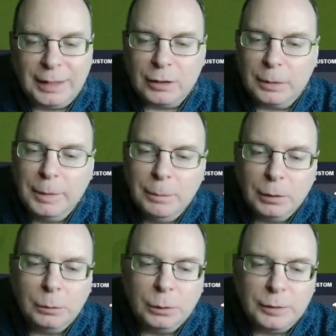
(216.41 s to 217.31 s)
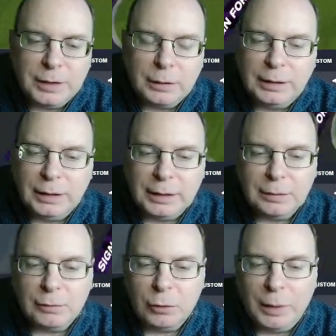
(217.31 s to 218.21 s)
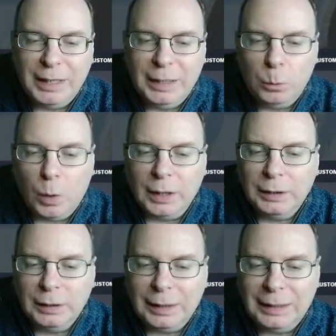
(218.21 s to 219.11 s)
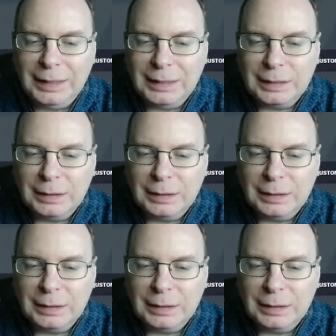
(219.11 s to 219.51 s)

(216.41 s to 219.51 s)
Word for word: Because I mean, Muller Wolf is only like 21 and he's